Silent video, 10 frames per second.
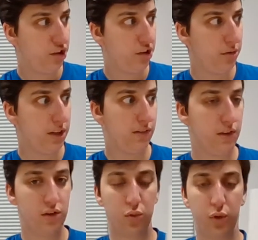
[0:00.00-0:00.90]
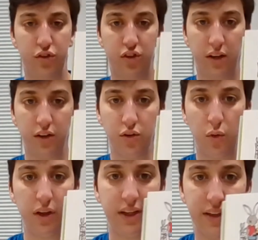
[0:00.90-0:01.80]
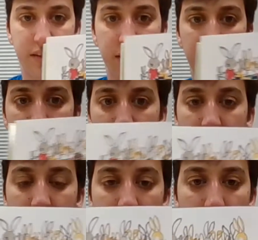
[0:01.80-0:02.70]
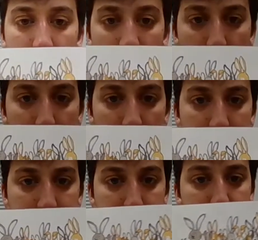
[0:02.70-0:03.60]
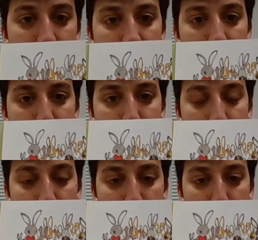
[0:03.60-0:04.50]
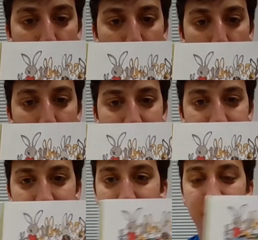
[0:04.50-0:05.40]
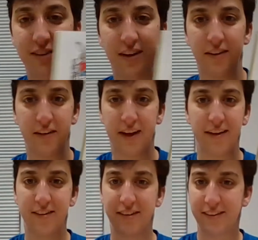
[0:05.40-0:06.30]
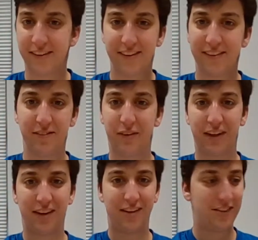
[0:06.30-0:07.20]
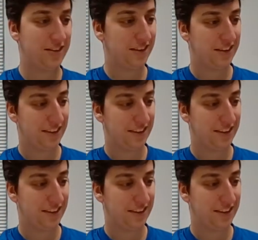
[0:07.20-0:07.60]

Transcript: she was even squished on the toilet. Hey, she says when the door opens and she's not done yet. Oh my gosh.